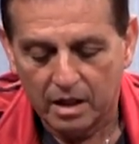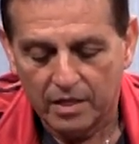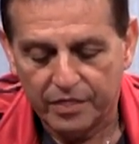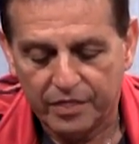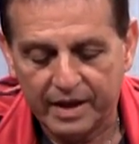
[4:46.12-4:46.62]

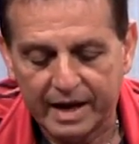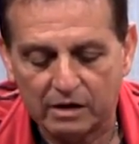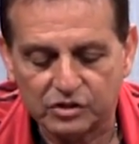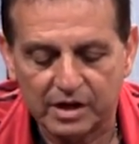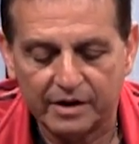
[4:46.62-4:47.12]
Think
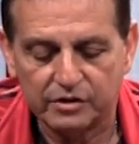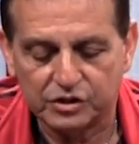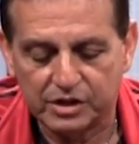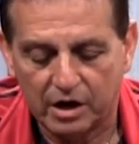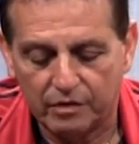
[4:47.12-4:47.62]
outside
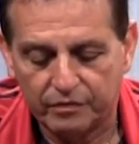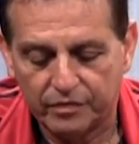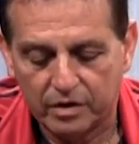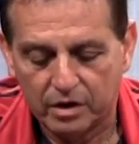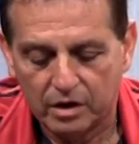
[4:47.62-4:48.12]
yourself.
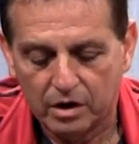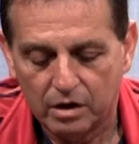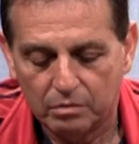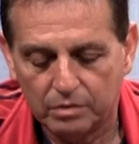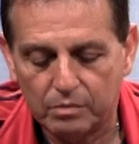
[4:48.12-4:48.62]

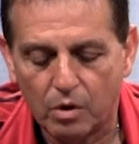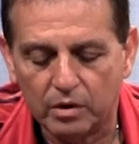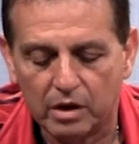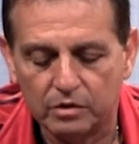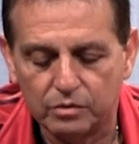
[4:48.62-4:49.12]
We won't
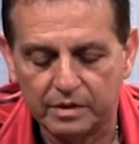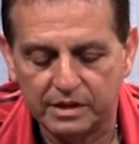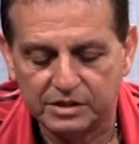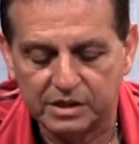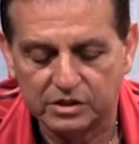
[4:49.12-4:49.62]
undo these
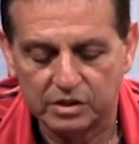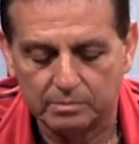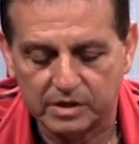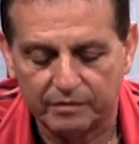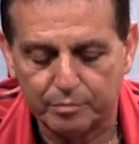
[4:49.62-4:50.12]

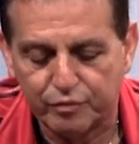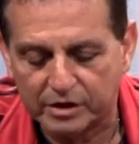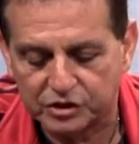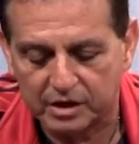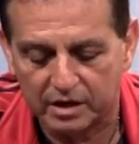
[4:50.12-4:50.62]
systems of
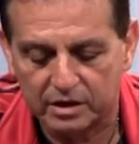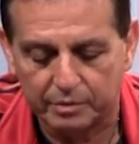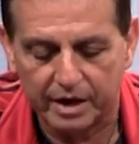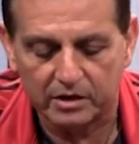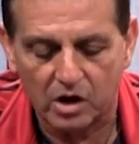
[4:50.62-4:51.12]
oppression until
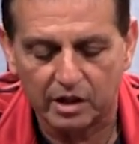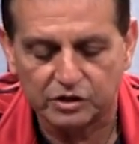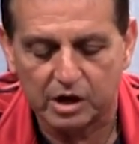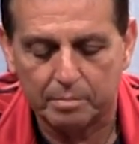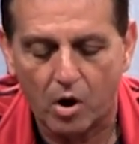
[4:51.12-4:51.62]
we acknowledge
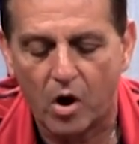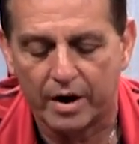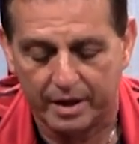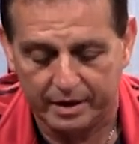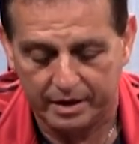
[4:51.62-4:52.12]
our part
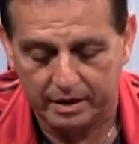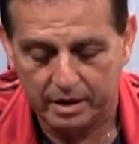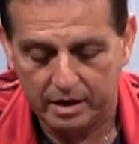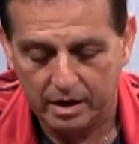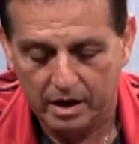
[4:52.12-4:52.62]
in it.
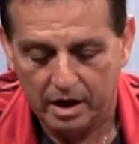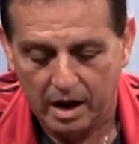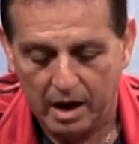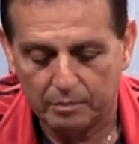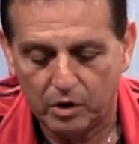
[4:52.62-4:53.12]

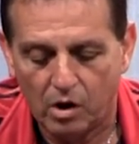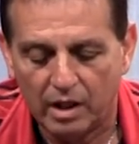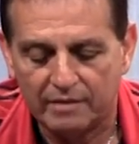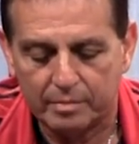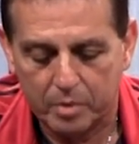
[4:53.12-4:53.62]
And we all
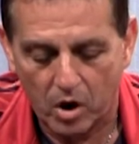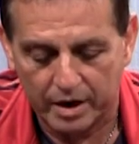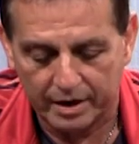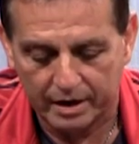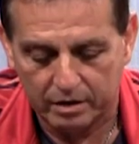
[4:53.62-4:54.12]
have a part
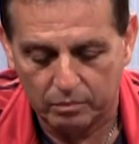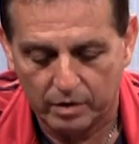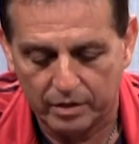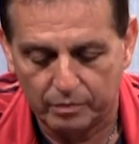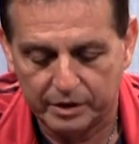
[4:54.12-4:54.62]
in it,
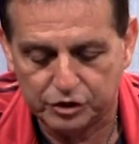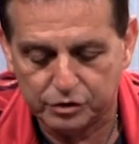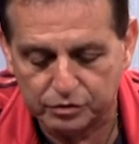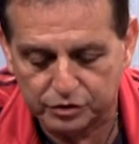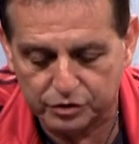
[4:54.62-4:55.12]
whether we
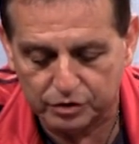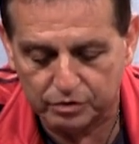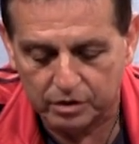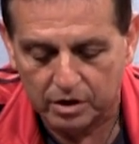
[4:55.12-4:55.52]
choose to